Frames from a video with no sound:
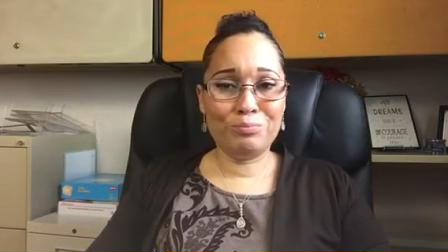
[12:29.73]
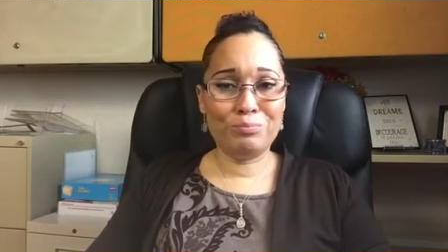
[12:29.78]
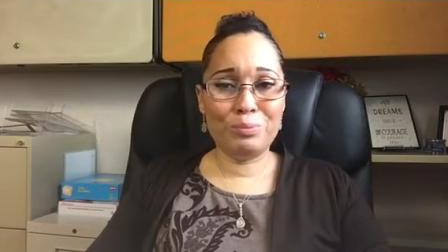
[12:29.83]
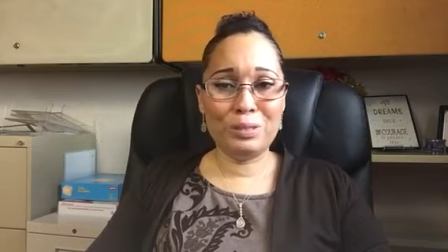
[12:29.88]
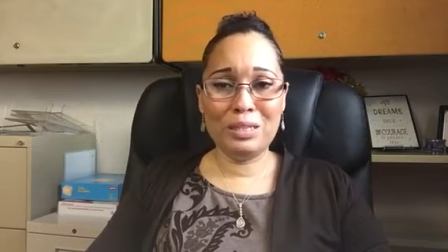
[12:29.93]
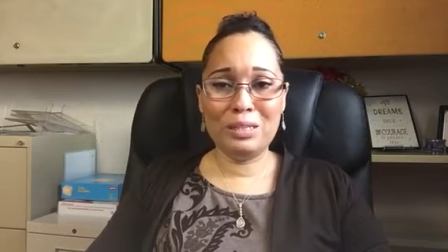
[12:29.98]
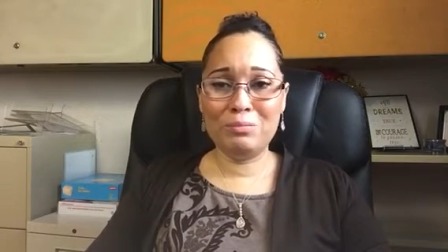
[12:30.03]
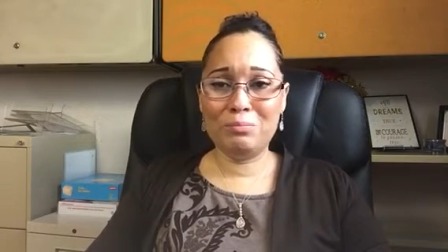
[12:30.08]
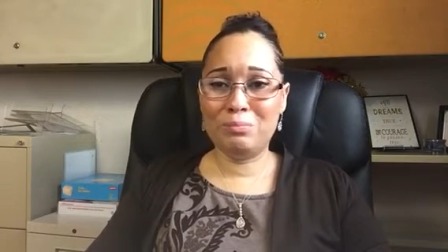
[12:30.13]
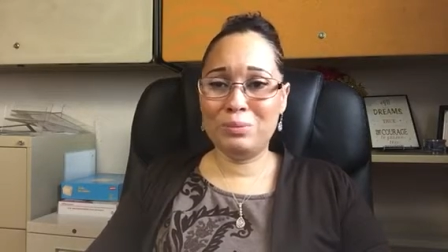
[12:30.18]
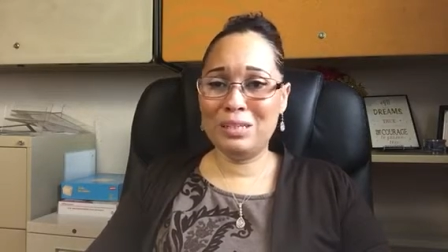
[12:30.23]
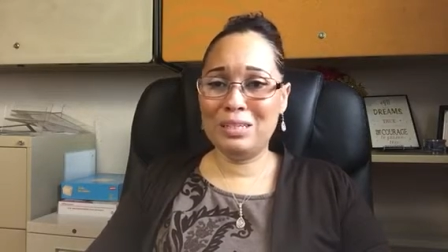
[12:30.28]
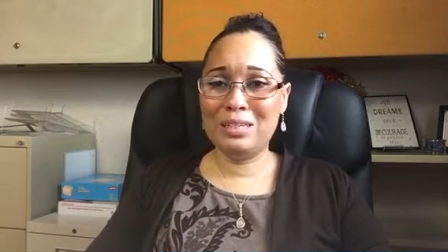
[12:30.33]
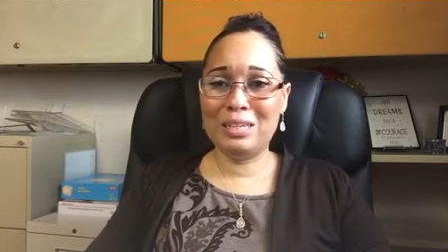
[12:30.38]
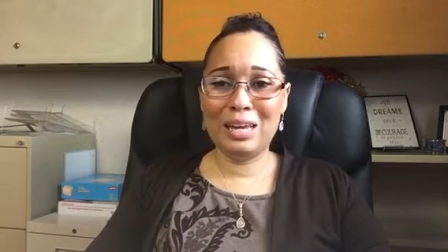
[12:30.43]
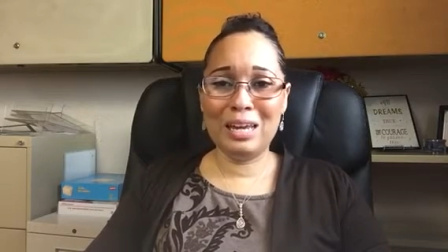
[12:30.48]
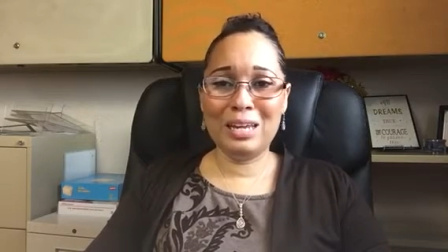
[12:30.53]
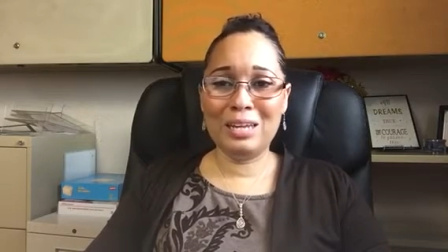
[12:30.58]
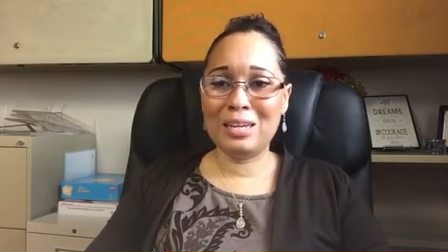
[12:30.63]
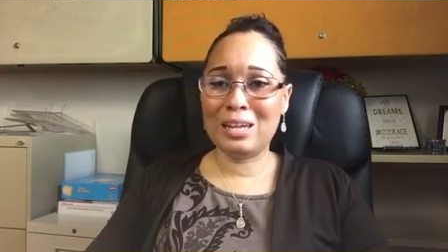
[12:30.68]
be be
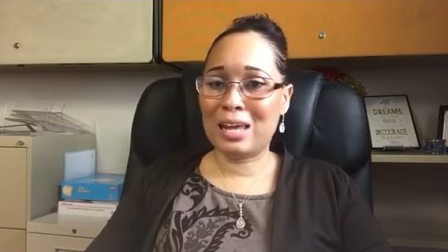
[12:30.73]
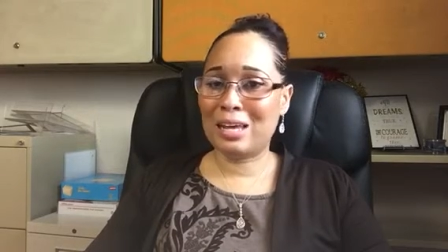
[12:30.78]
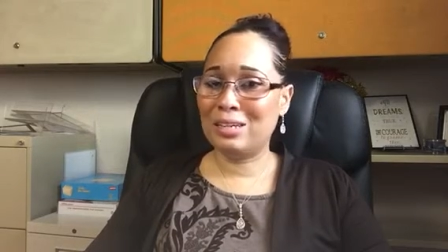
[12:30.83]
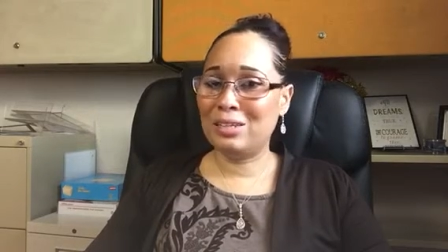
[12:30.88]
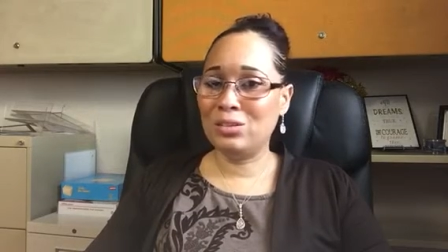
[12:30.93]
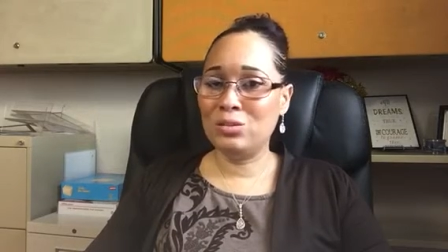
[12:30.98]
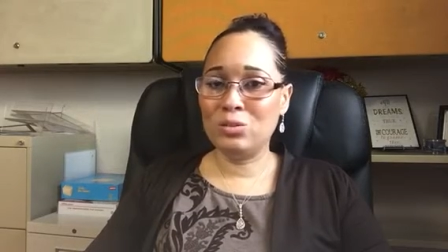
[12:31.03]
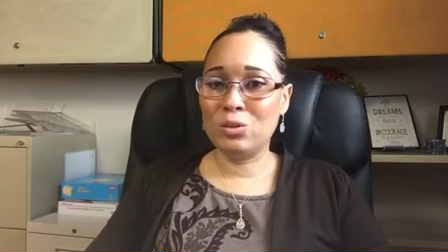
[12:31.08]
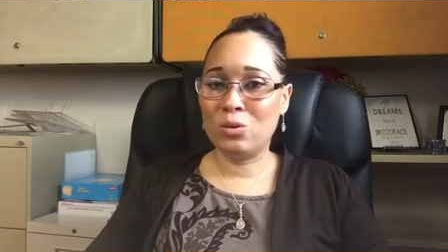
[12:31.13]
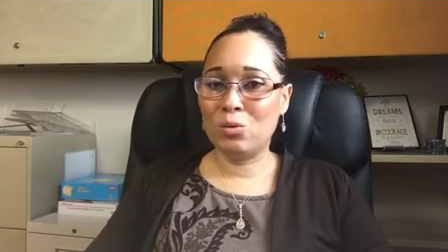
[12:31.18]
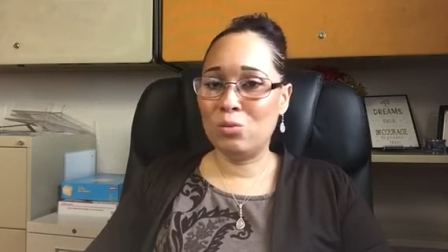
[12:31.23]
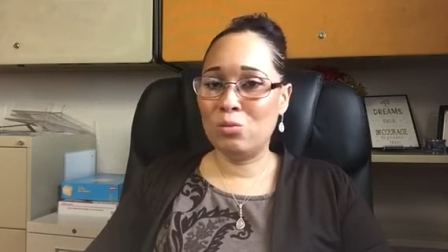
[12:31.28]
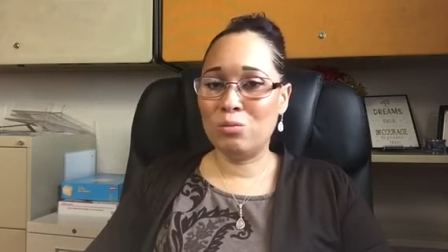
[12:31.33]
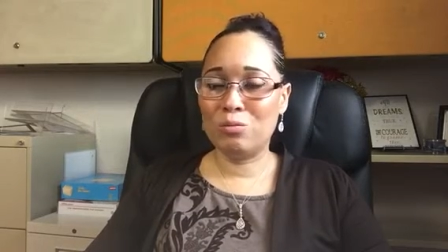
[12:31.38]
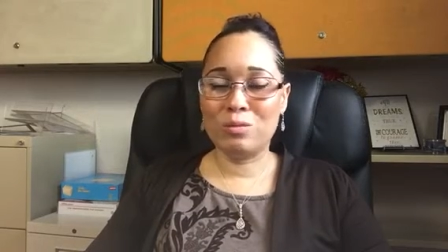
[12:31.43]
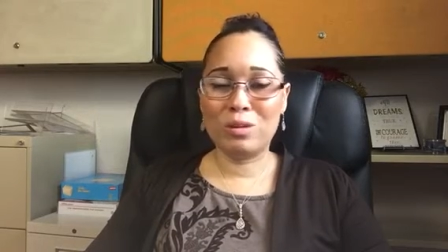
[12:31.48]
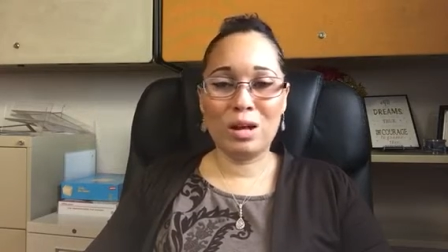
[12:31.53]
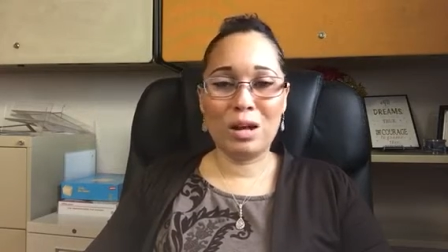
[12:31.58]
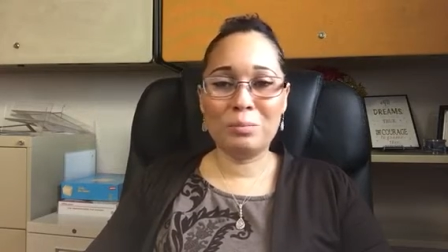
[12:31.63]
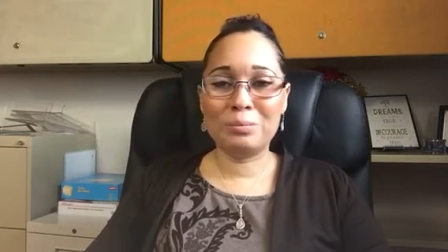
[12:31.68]
getting like you know
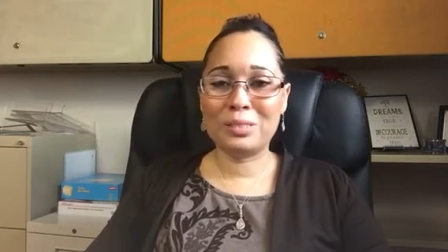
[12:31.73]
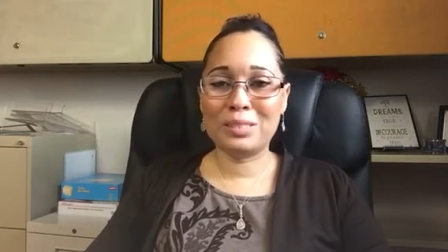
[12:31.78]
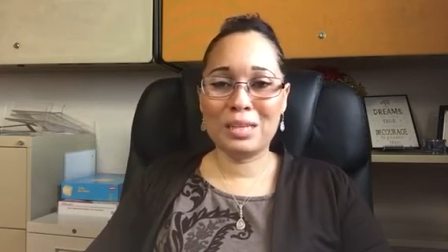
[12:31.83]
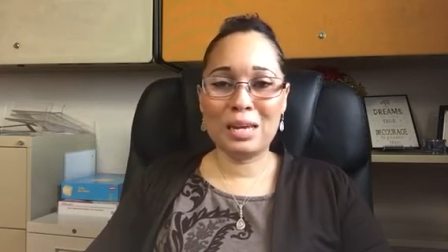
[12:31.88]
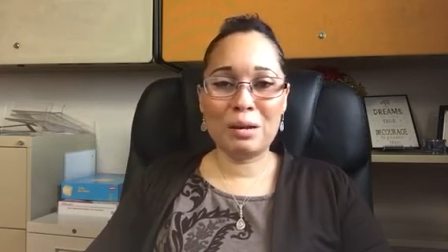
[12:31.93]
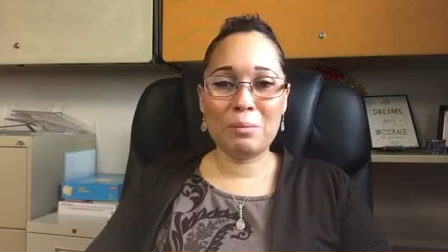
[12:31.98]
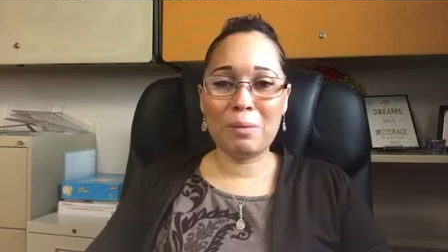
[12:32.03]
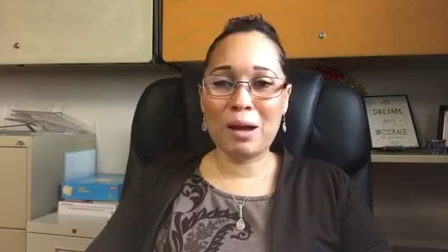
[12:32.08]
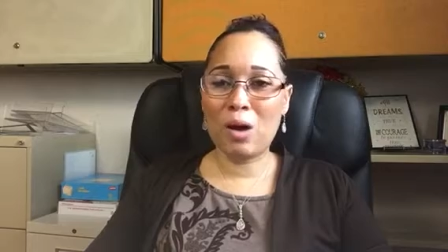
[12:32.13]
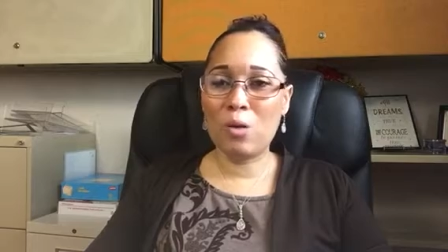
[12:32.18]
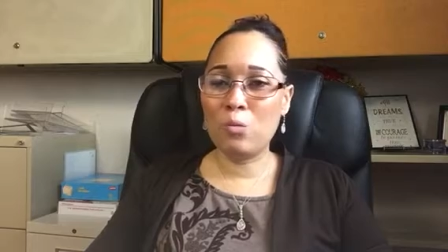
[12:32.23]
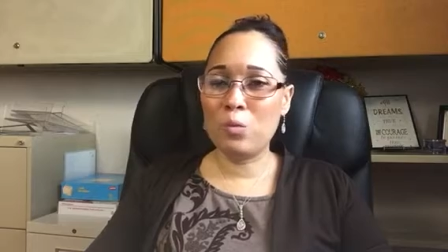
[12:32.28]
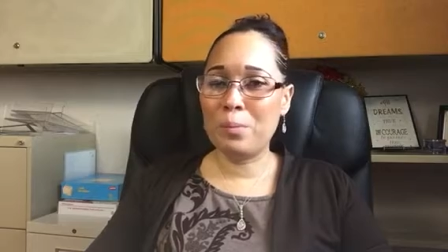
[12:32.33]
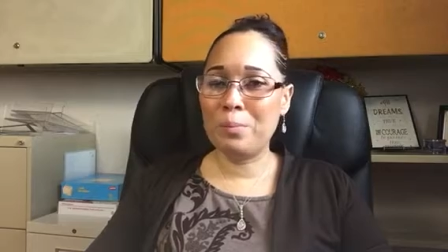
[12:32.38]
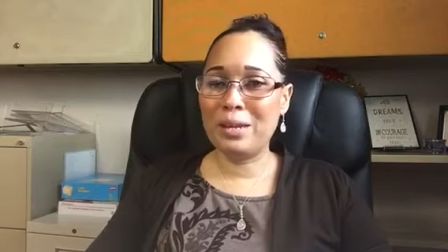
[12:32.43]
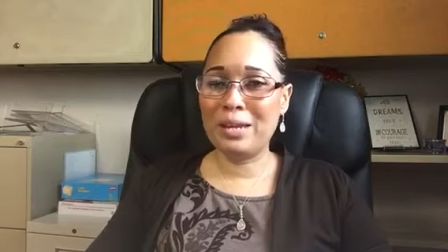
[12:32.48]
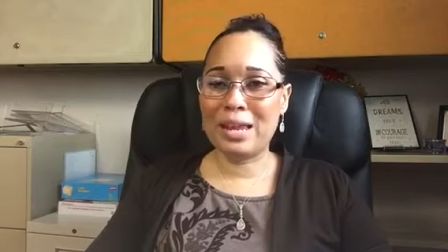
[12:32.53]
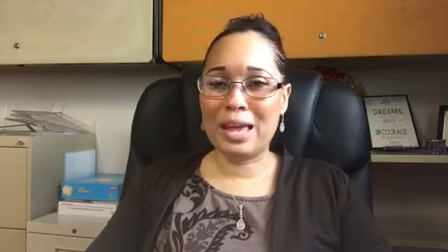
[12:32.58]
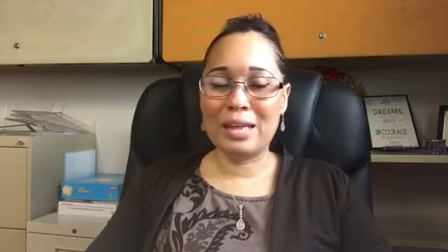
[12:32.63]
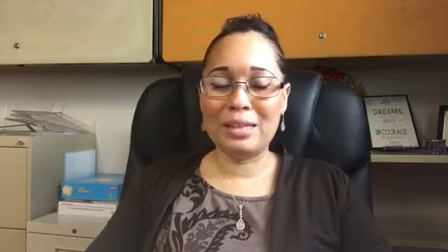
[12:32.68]
upset about
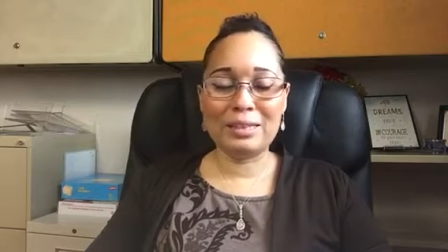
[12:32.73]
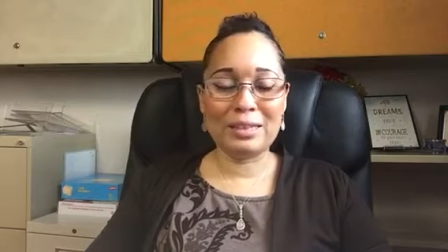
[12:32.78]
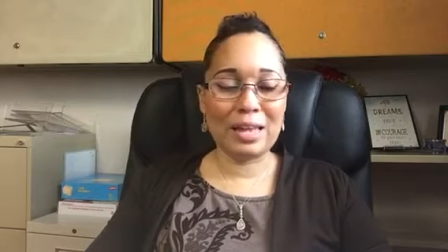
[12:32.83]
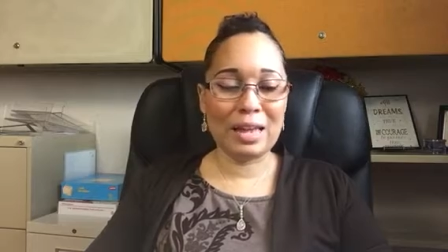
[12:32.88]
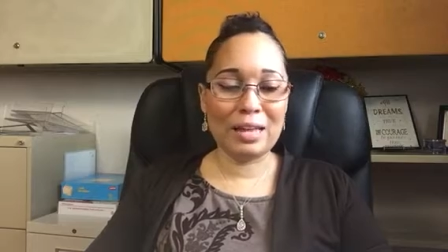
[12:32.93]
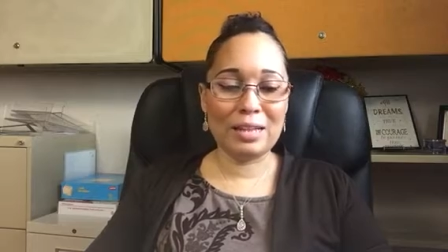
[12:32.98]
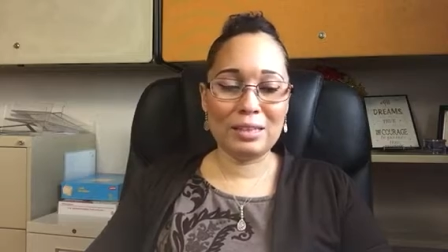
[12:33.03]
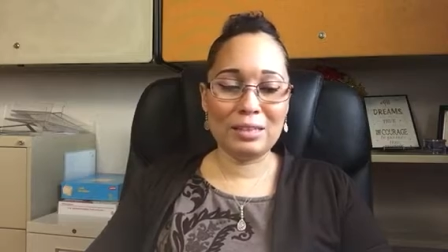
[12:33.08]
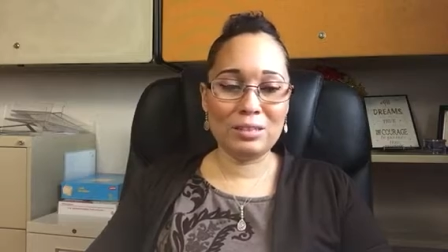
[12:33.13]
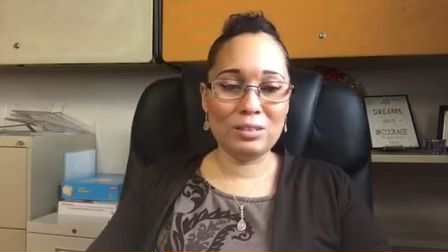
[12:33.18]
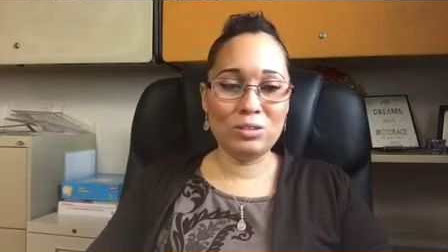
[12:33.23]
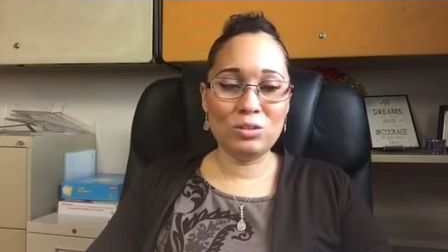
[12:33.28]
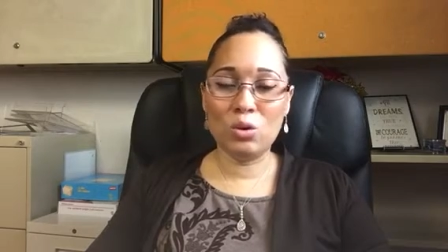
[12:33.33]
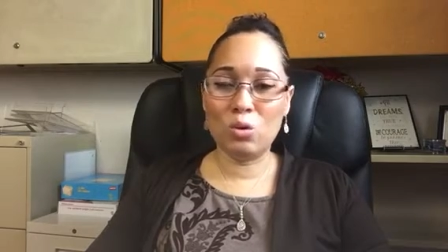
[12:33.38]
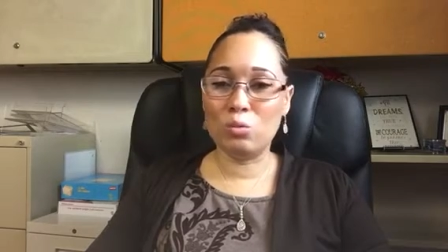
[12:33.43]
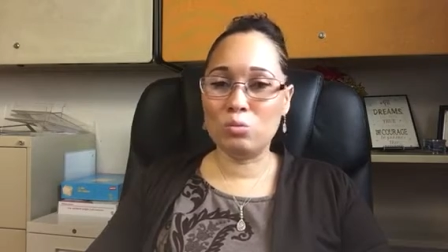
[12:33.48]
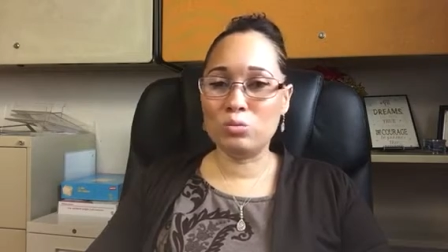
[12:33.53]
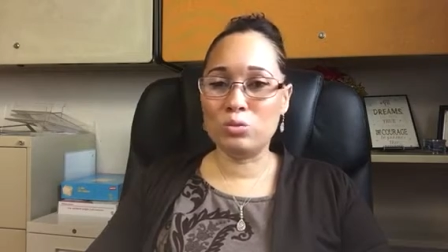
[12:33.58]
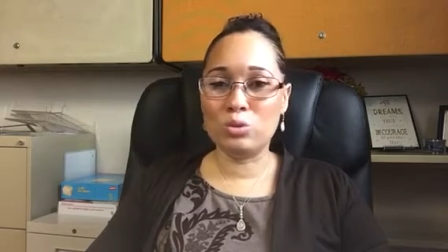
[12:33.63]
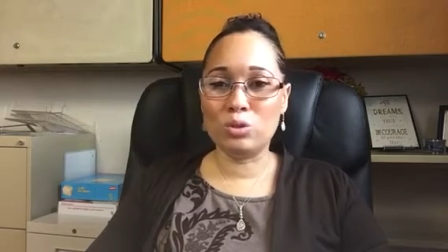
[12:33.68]
women that that you
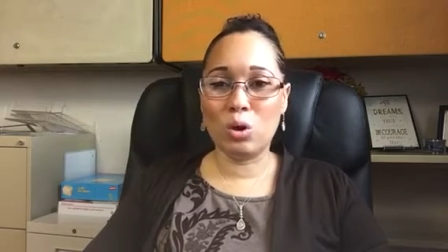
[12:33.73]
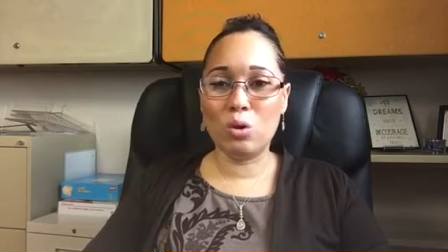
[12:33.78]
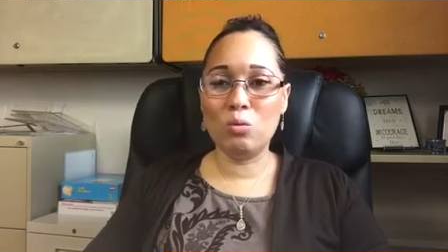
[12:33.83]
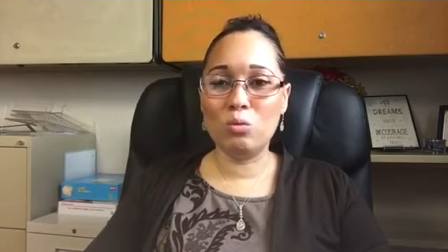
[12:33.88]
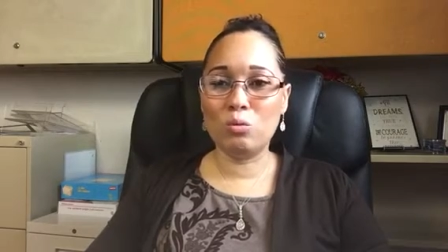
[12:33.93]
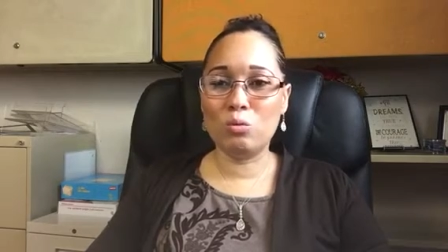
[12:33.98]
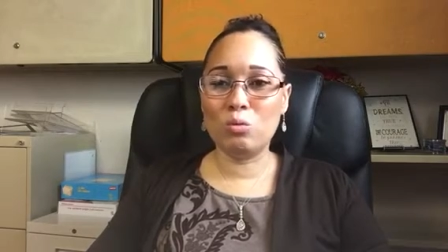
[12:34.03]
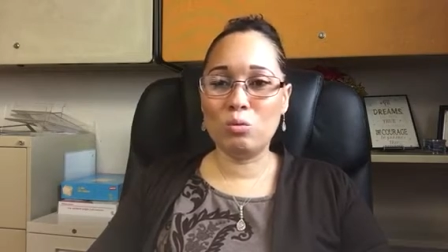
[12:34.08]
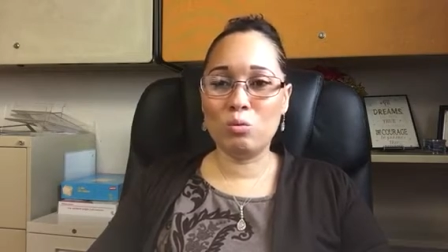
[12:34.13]
know don't